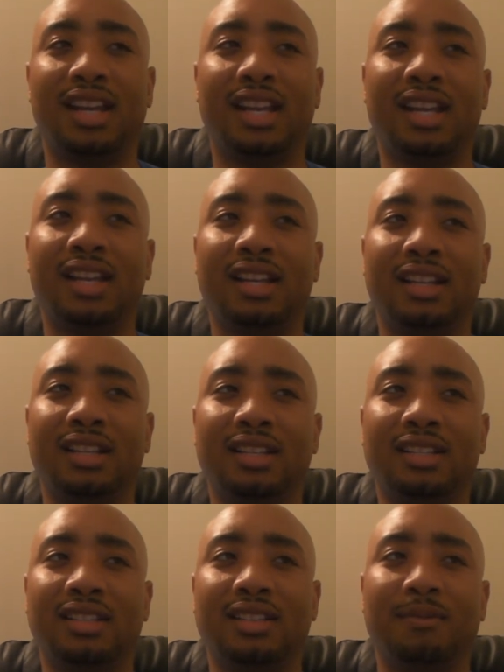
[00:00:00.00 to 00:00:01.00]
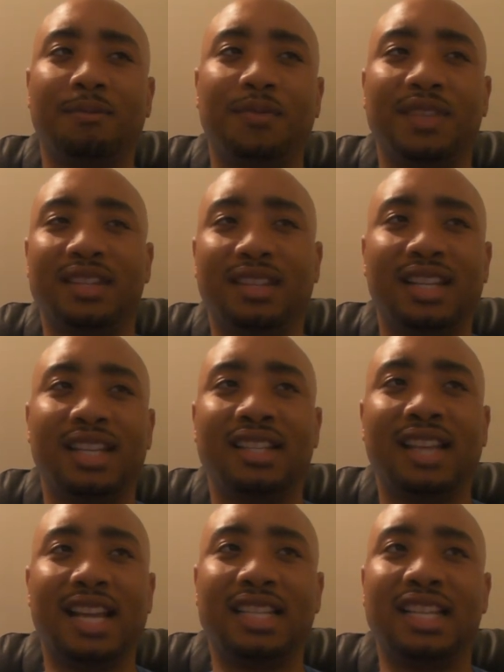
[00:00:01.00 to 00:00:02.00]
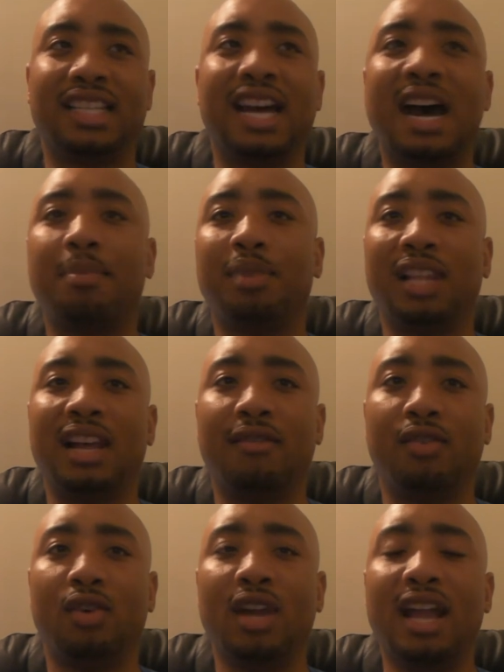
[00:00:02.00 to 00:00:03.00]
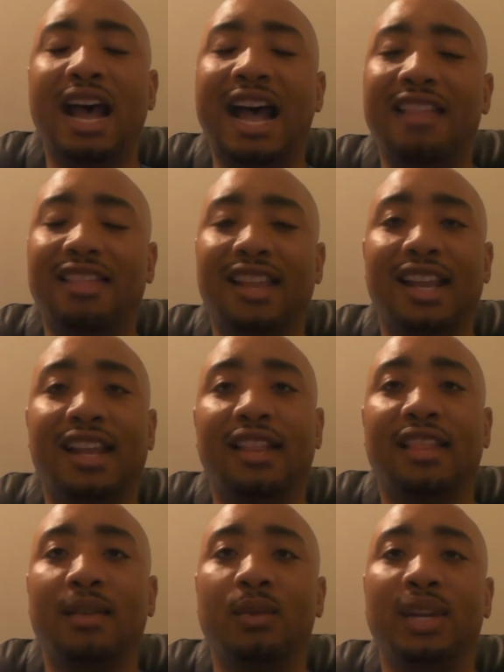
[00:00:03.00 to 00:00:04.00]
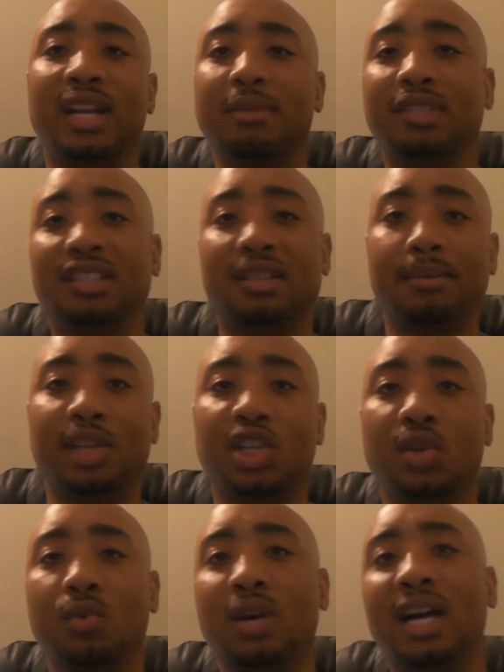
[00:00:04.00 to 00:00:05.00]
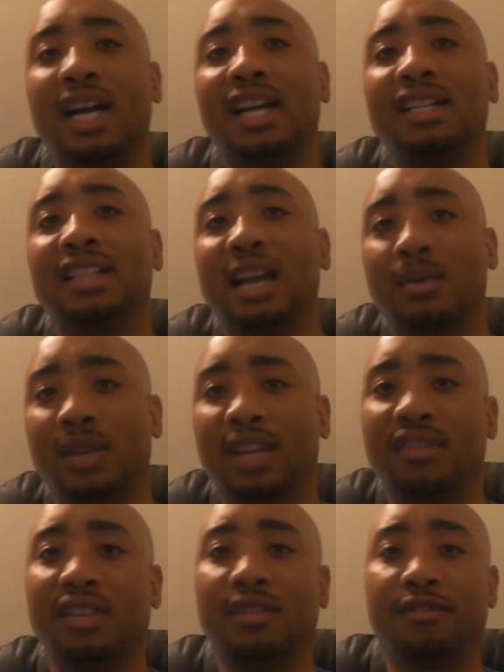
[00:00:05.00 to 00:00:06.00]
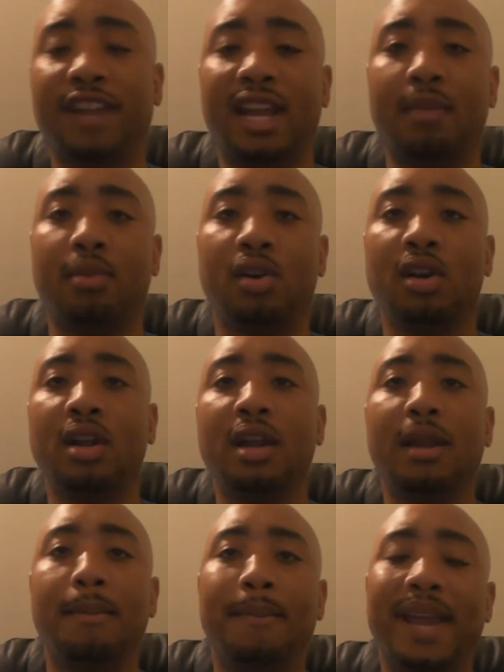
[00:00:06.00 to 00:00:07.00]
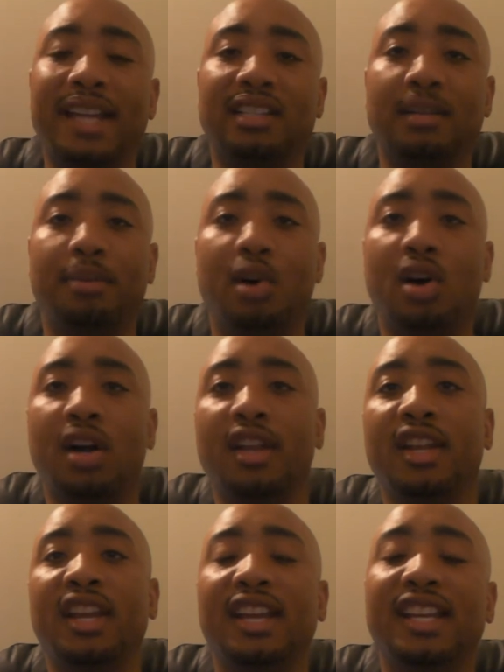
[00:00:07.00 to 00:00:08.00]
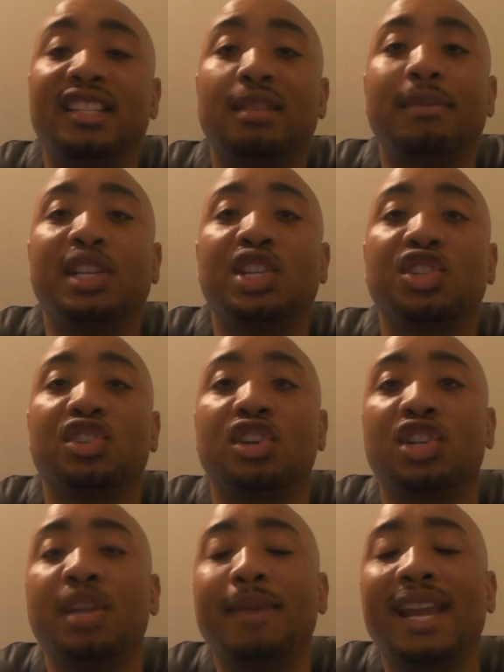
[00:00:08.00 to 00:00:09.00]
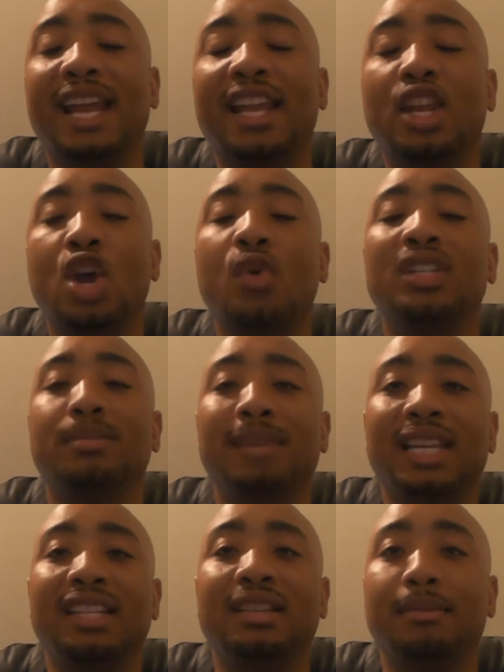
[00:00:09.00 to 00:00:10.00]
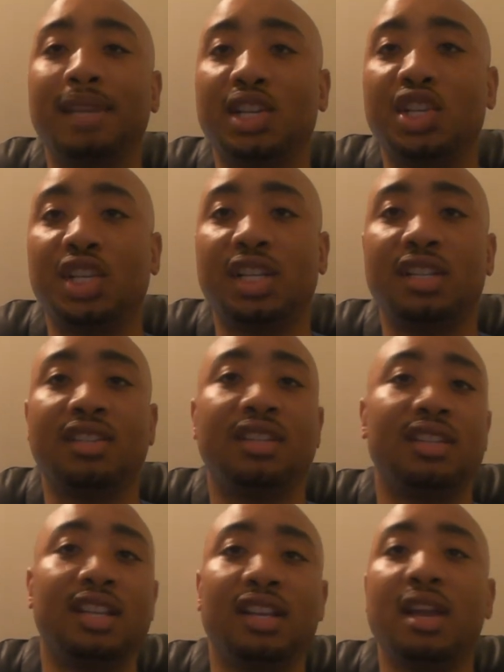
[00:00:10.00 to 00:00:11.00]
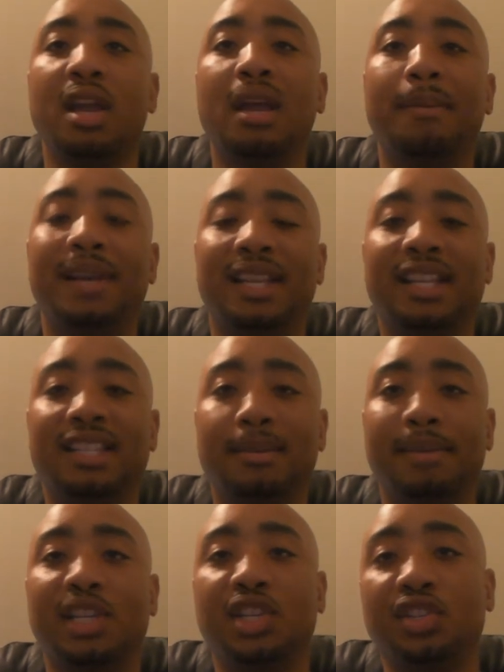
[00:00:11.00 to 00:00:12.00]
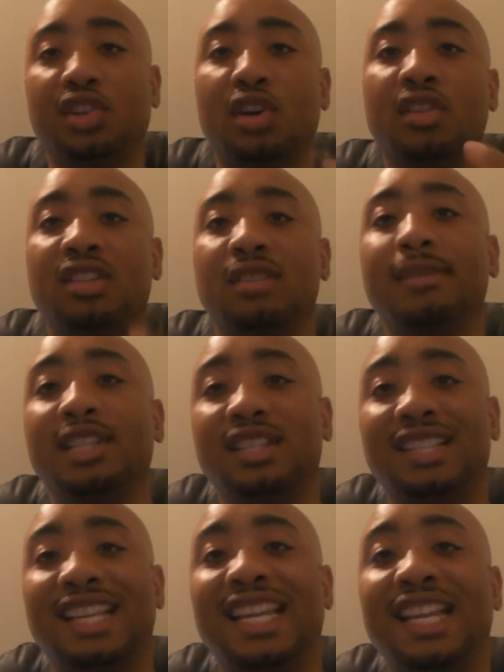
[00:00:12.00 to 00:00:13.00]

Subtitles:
is at the top level. I think when it comes to submission wise, I would give it to Faber based upon his submissions are. He may not know as many submissions, and then, but his submissions, the submissions that